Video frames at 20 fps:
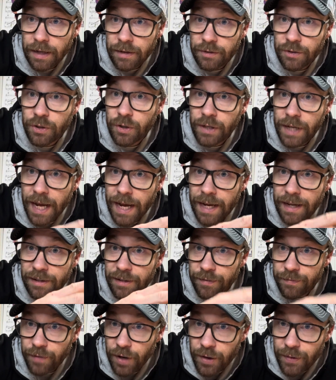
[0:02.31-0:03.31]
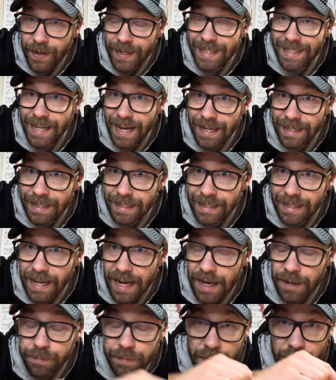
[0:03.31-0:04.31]
Today is a very exciting day
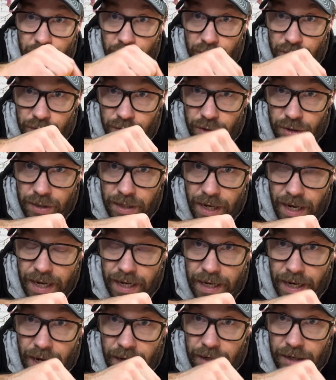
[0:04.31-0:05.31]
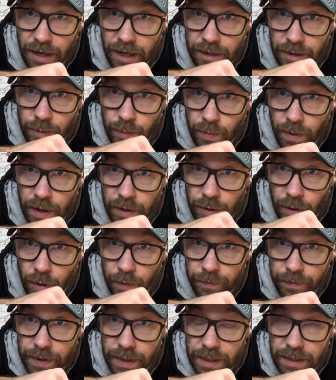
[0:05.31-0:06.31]
because today another one of
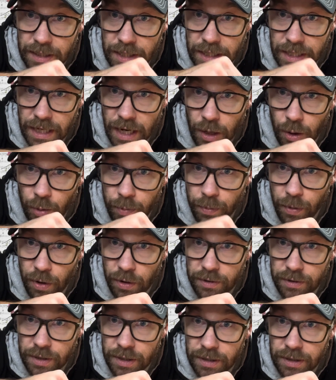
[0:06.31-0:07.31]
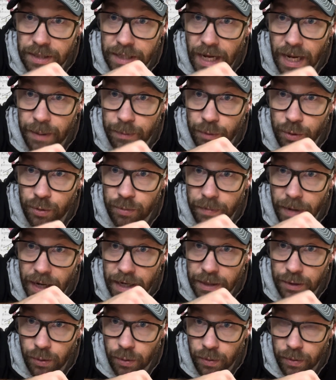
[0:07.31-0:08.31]
these yellow boxes came to my
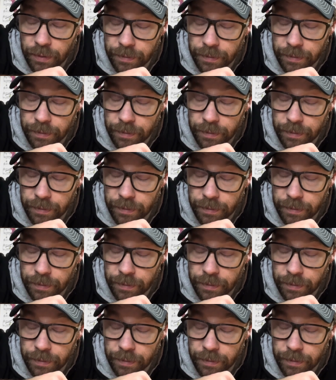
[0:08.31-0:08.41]
door.